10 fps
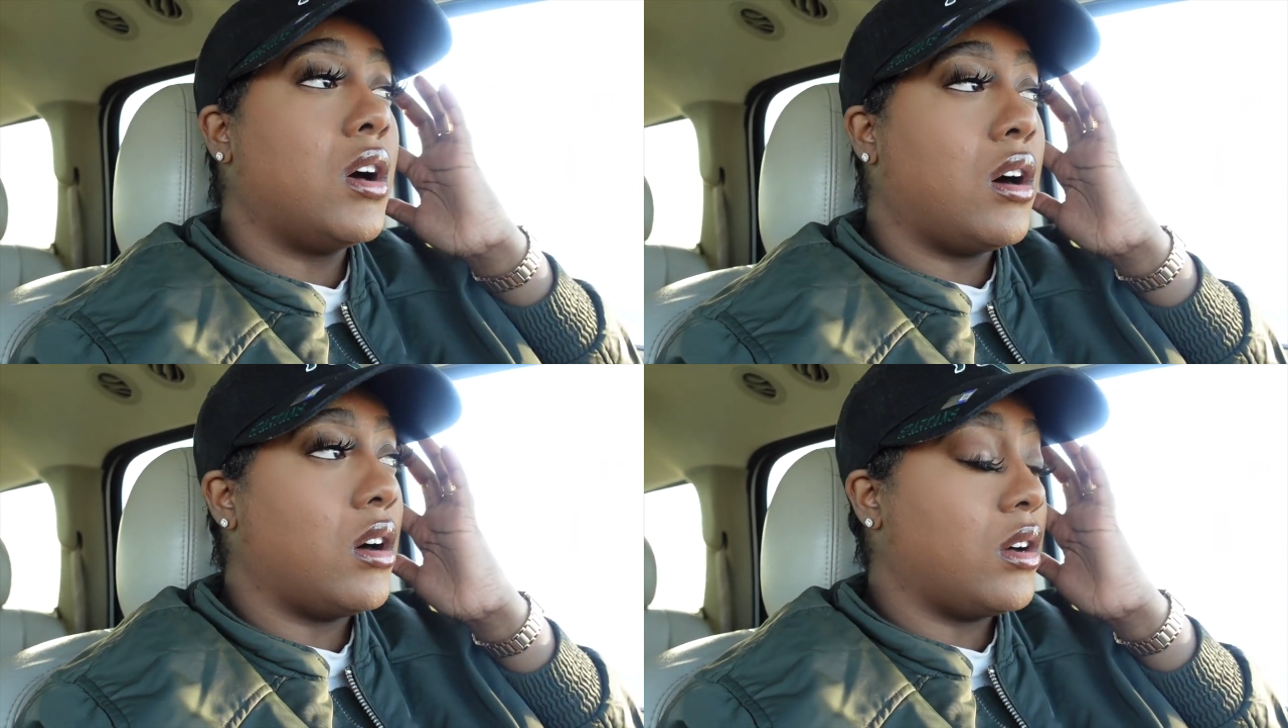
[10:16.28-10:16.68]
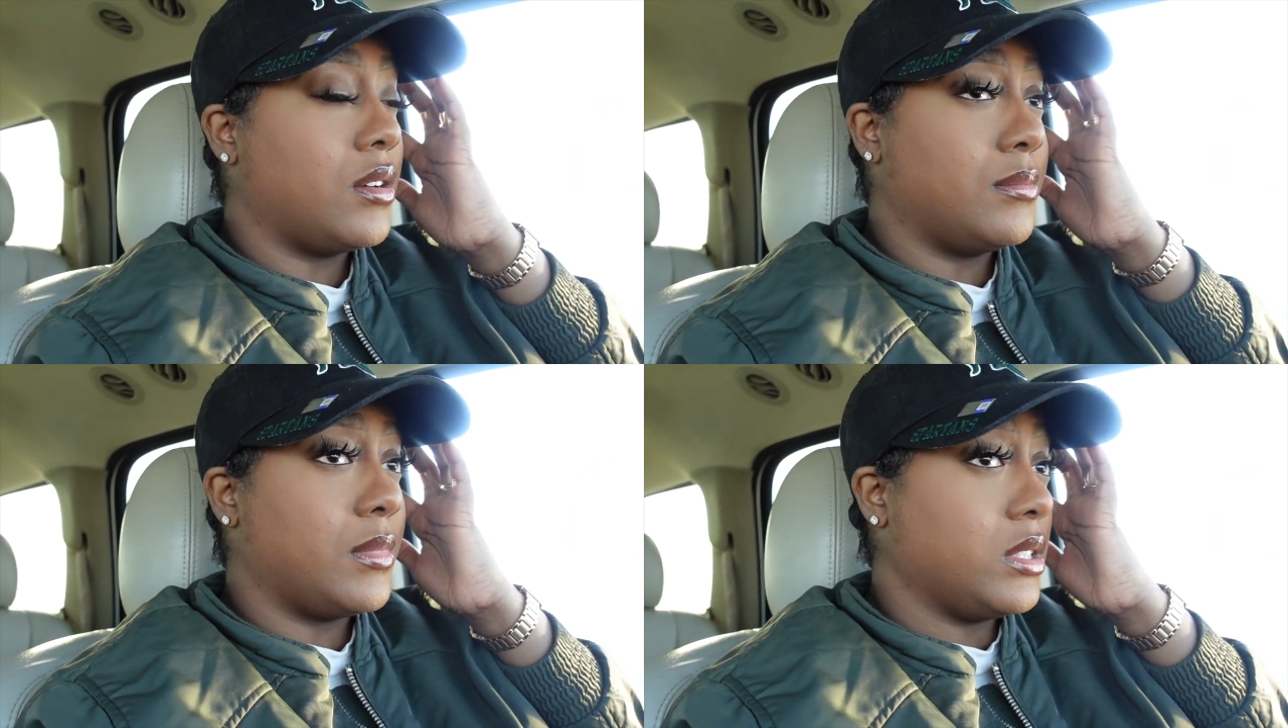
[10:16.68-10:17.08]

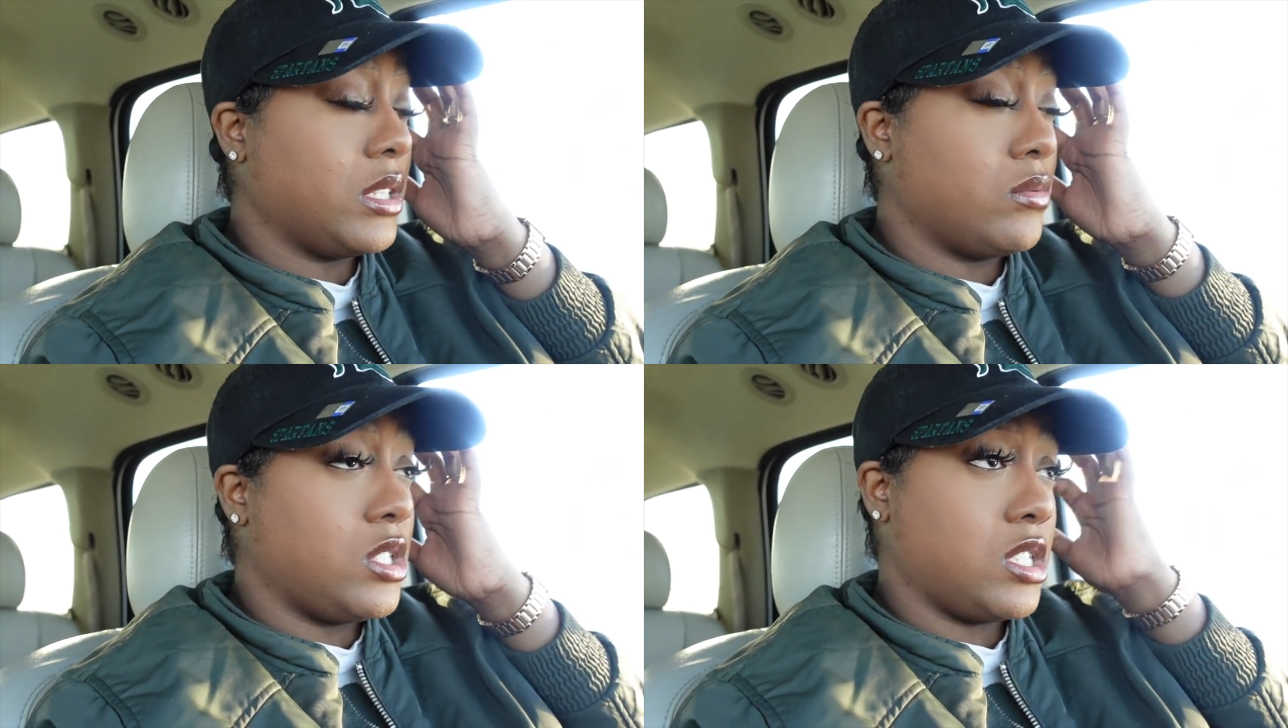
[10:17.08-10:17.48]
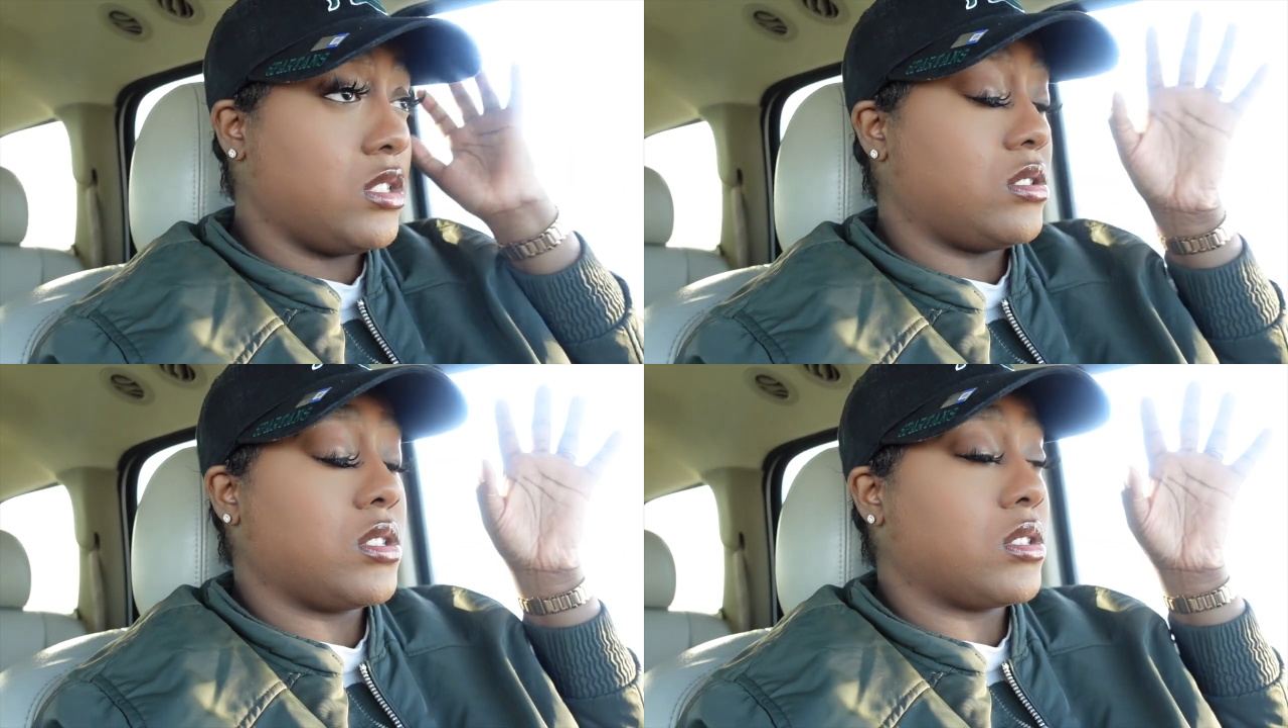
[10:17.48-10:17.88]
Um, it was
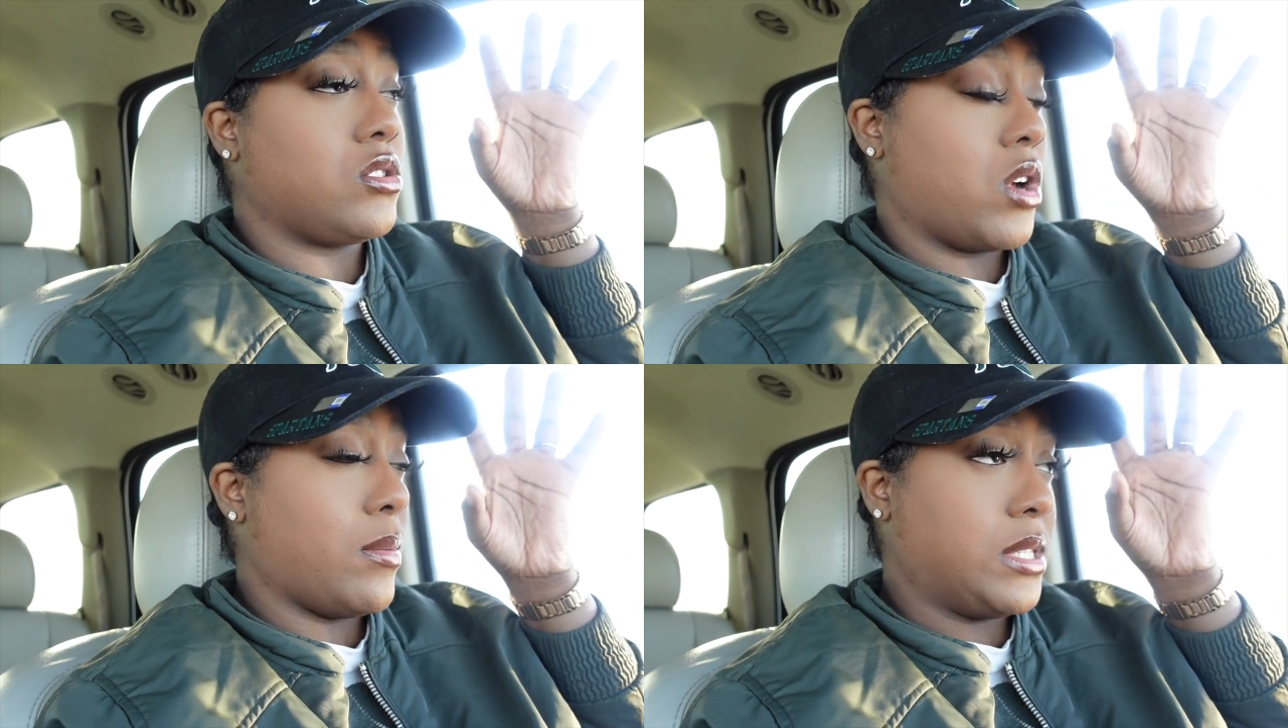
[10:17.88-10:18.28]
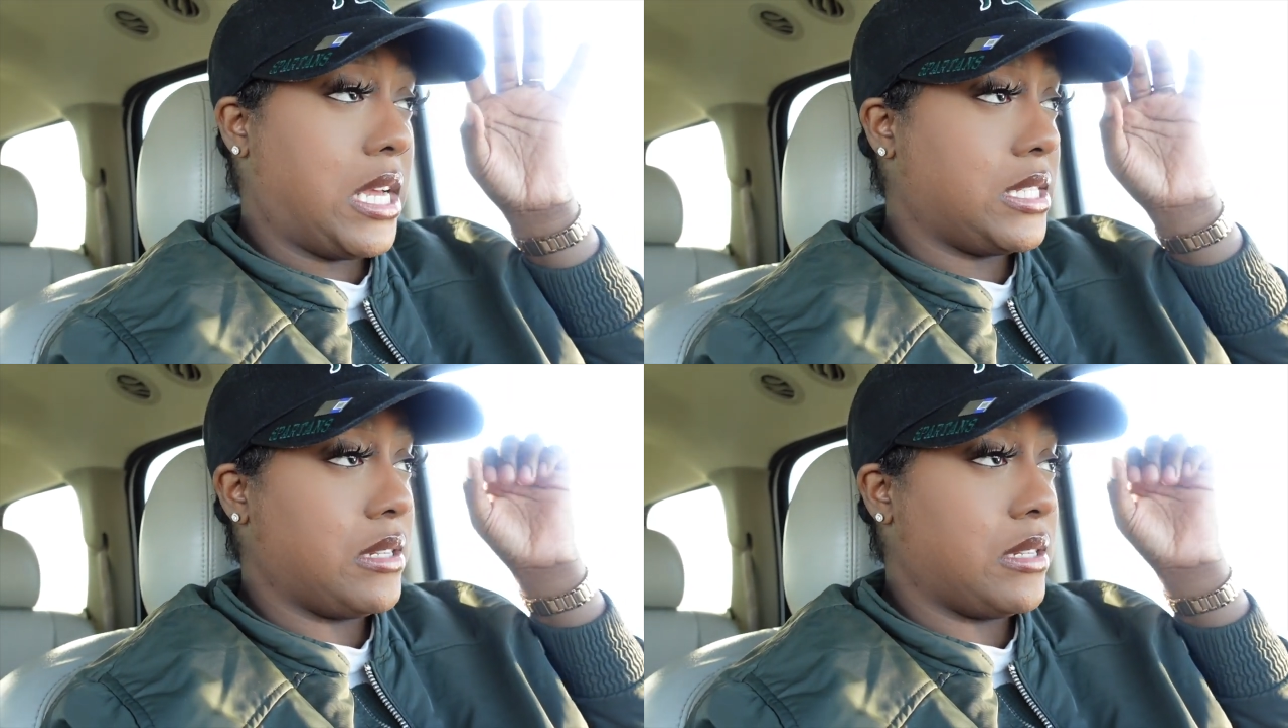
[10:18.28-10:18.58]
just traumatizing.